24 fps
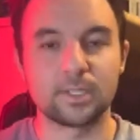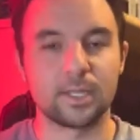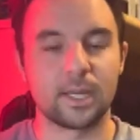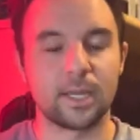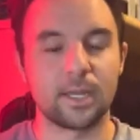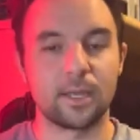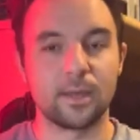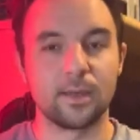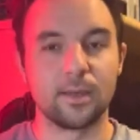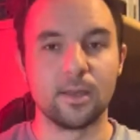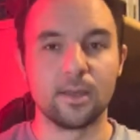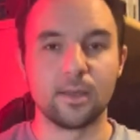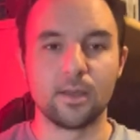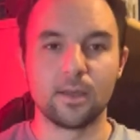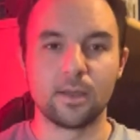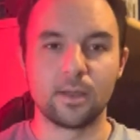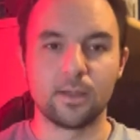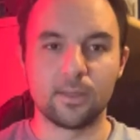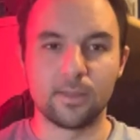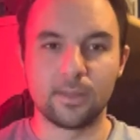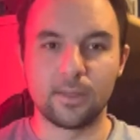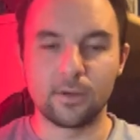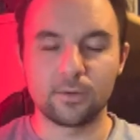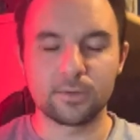Like,
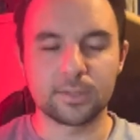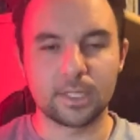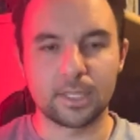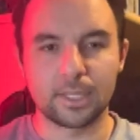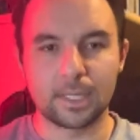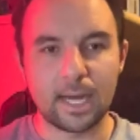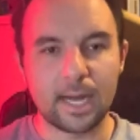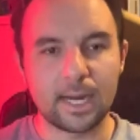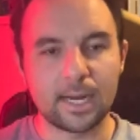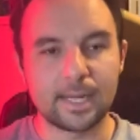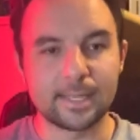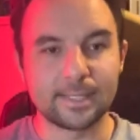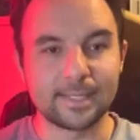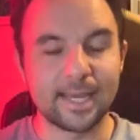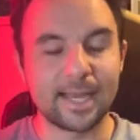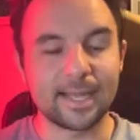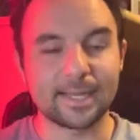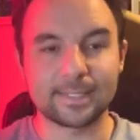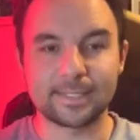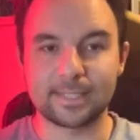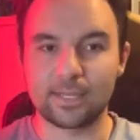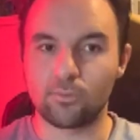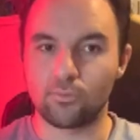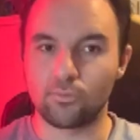there's a lot of
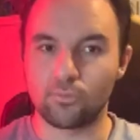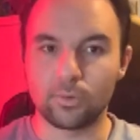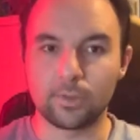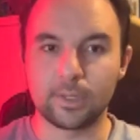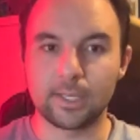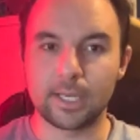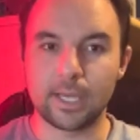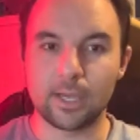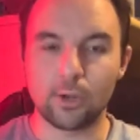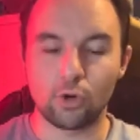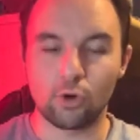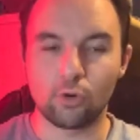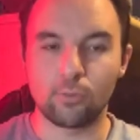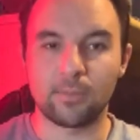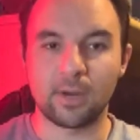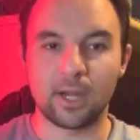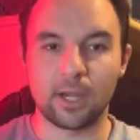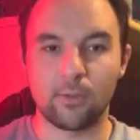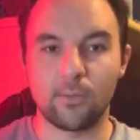decks that really get hurt by